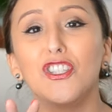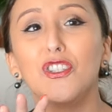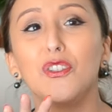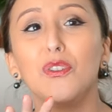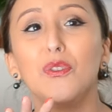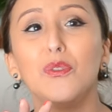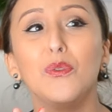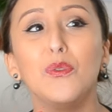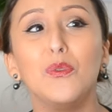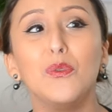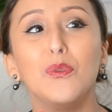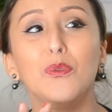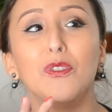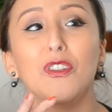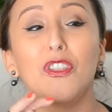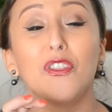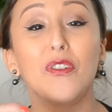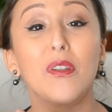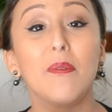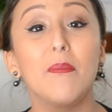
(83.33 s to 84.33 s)
2
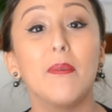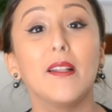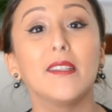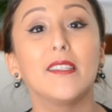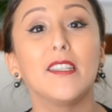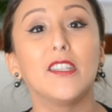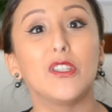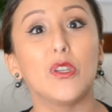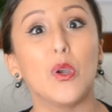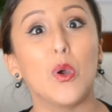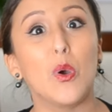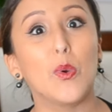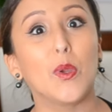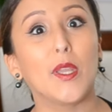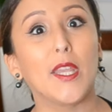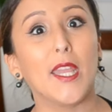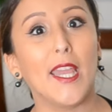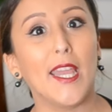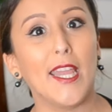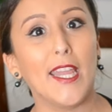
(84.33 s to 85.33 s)
to 3 months, it's
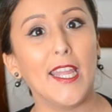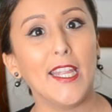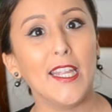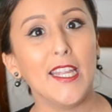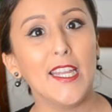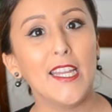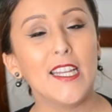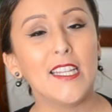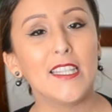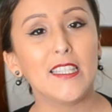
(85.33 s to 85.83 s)
okay,